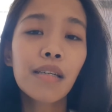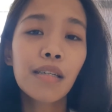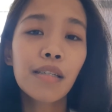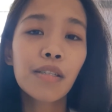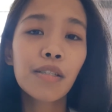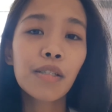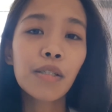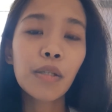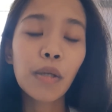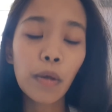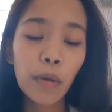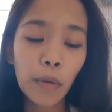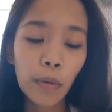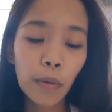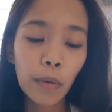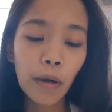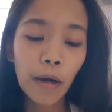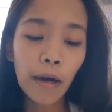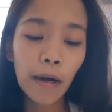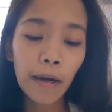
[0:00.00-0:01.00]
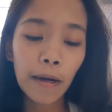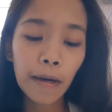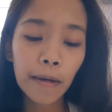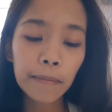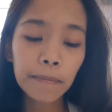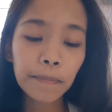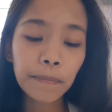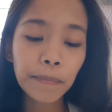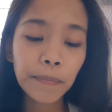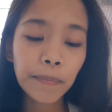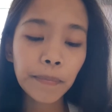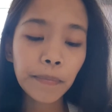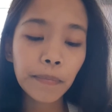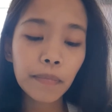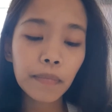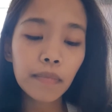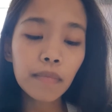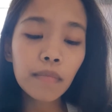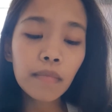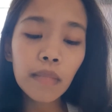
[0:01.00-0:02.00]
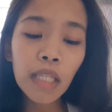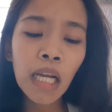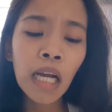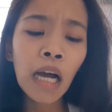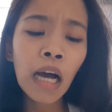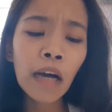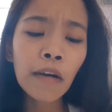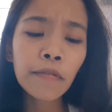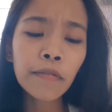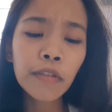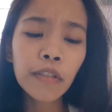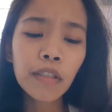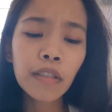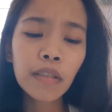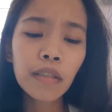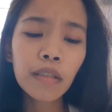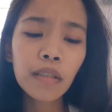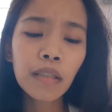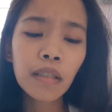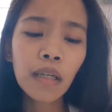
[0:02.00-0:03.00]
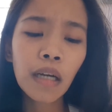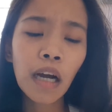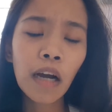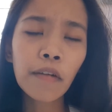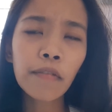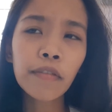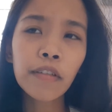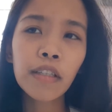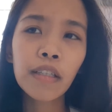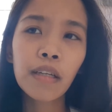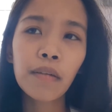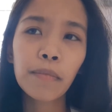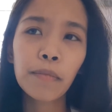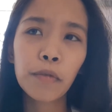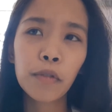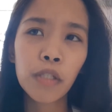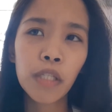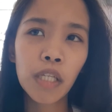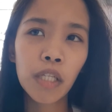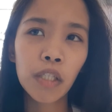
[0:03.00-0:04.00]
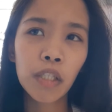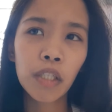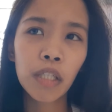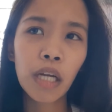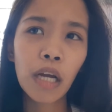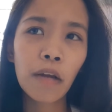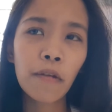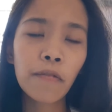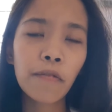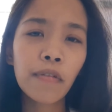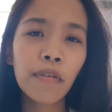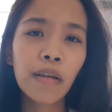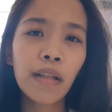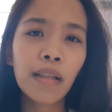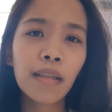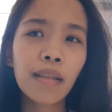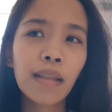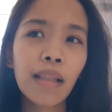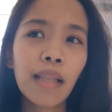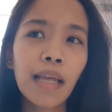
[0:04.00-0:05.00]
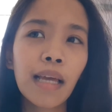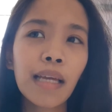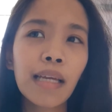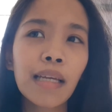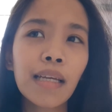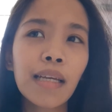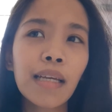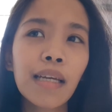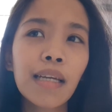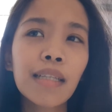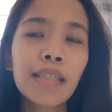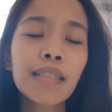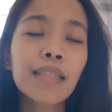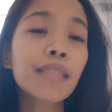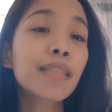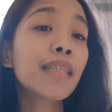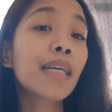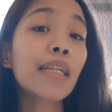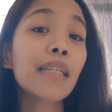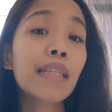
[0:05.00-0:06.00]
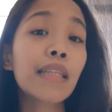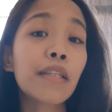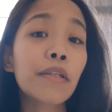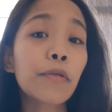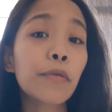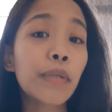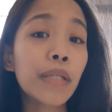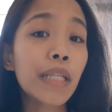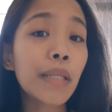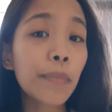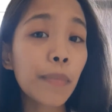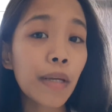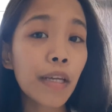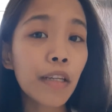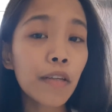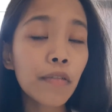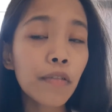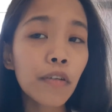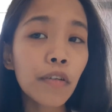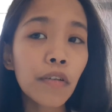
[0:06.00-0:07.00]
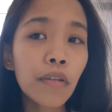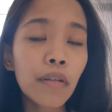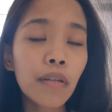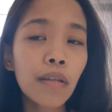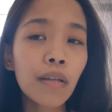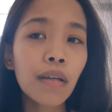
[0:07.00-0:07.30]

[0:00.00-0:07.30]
So After that procedure, I felt like it's not really painful,